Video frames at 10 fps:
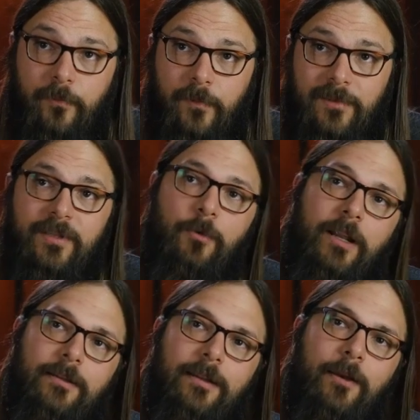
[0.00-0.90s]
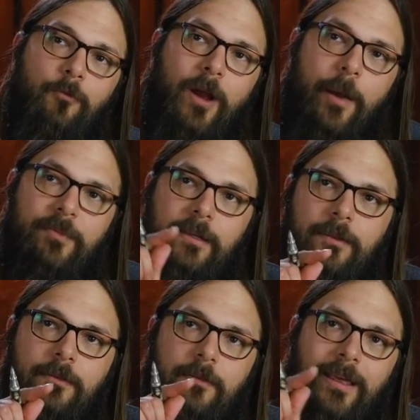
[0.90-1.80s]
See what I did? I wrapped
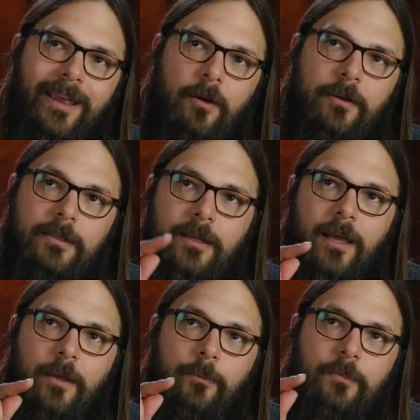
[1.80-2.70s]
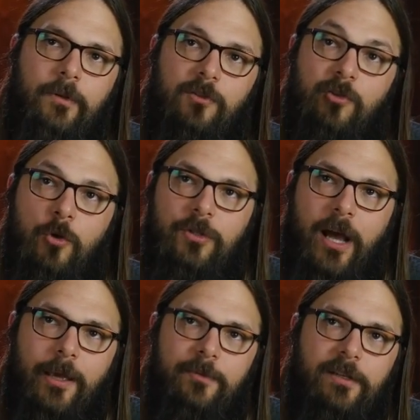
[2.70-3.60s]
in the airing time 2
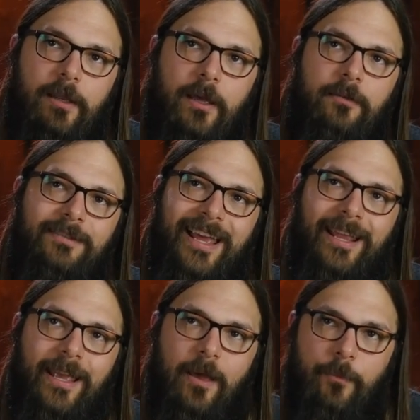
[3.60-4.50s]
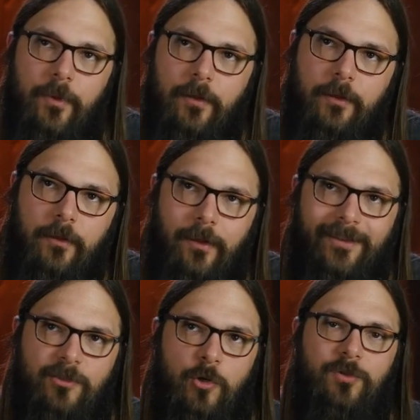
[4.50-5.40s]
times in that, 10 a.m.
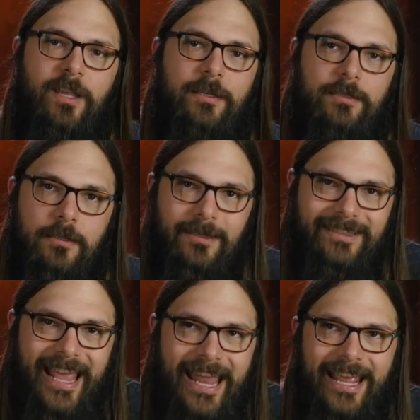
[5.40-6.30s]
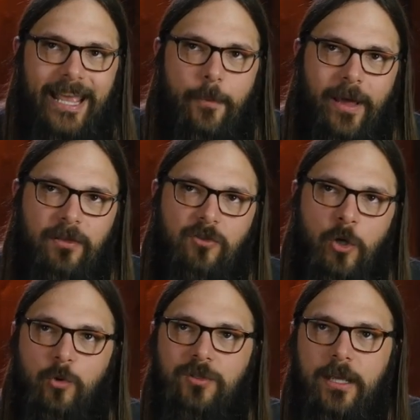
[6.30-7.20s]
on Tuesdays. 10 a.m. on
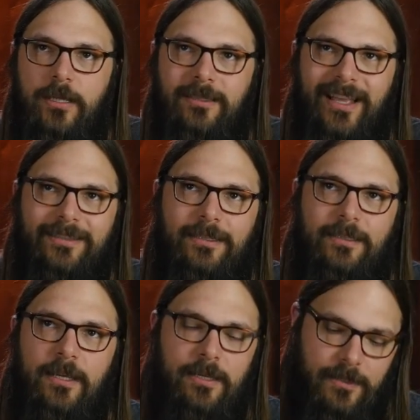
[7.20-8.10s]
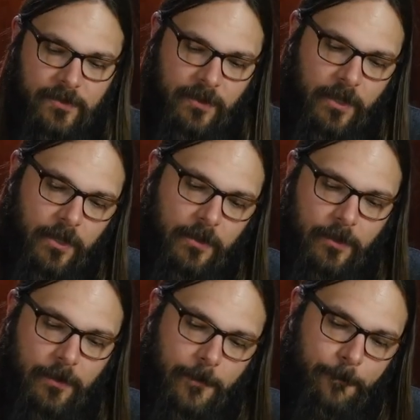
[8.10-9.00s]
Tuesdays, lots of teas. When
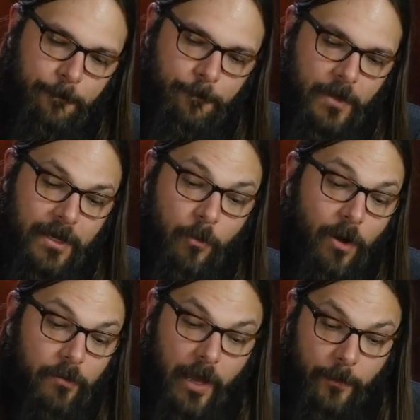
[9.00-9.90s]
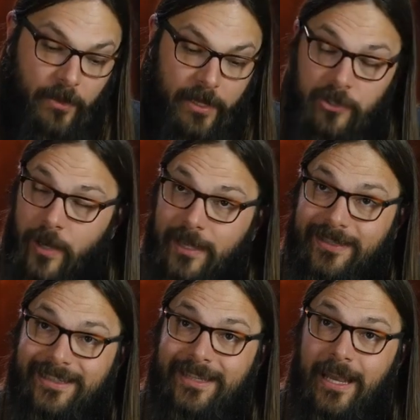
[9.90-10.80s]
is it, Tony? Well, I'm glad you asked.
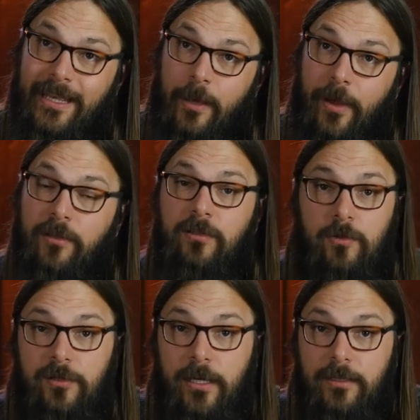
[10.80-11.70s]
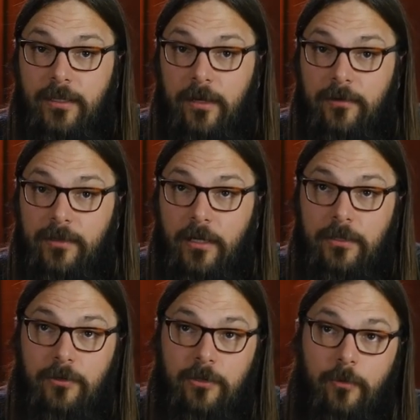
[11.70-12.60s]
It's 10 a.m. on Tuesdays. It airs on
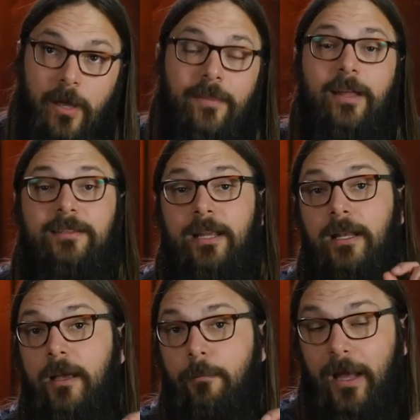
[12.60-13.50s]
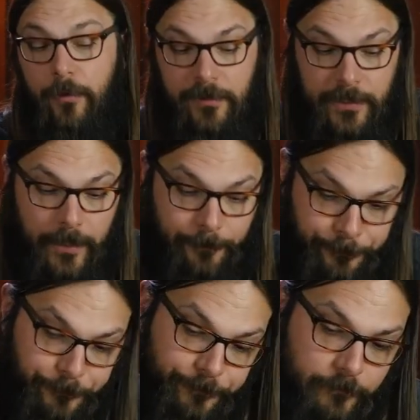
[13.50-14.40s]
YouTube, okay, and that's 10 a.m. Mountain Time.
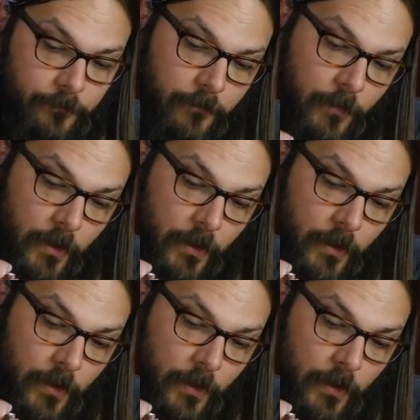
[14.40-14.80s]
Okay.